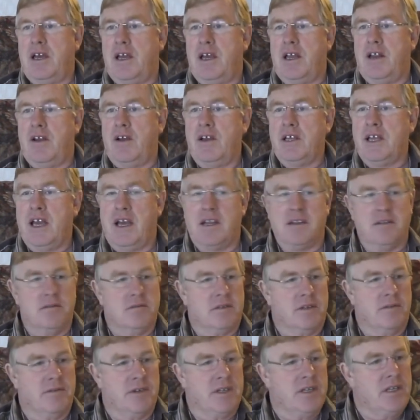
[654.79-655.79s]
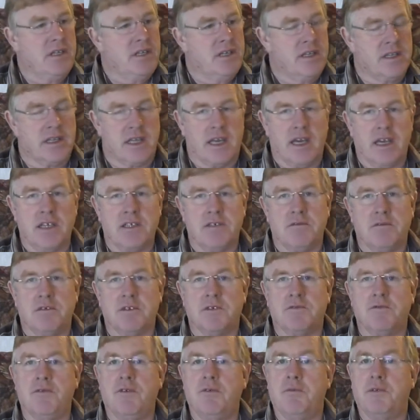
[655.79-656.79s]
And I can't give any indication
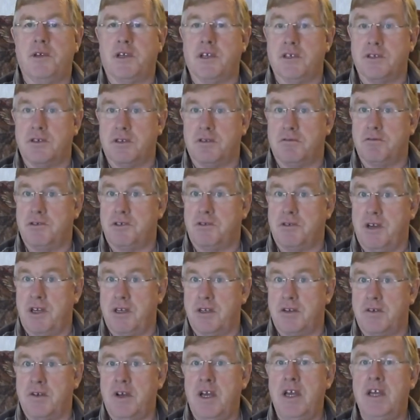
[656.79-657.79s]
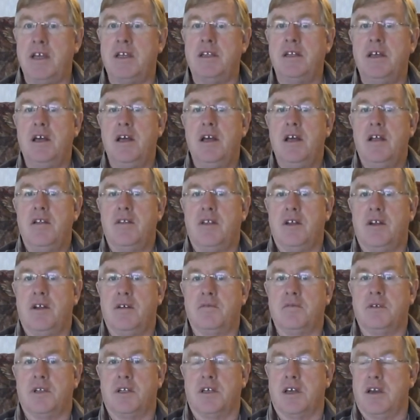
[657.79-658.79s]
whatsoever because of the restraint of trade that
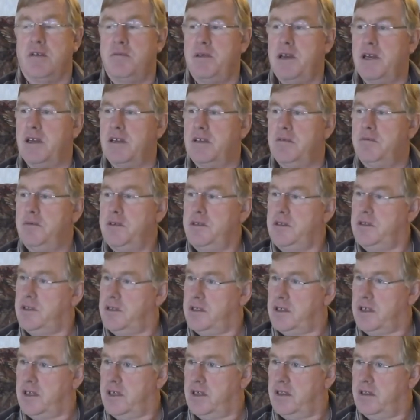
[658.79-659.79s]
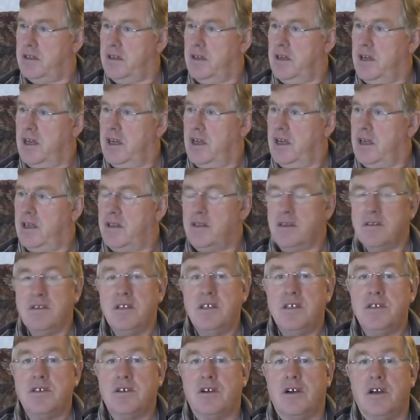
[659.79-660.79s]
I'm going to go back into business again. And that
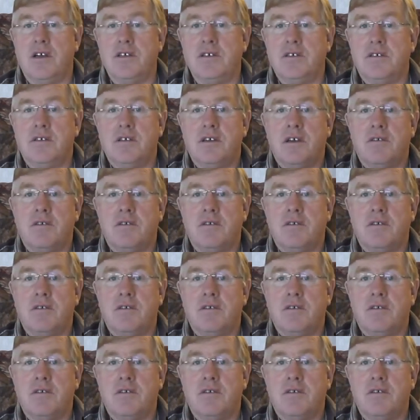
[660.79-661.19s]
these guys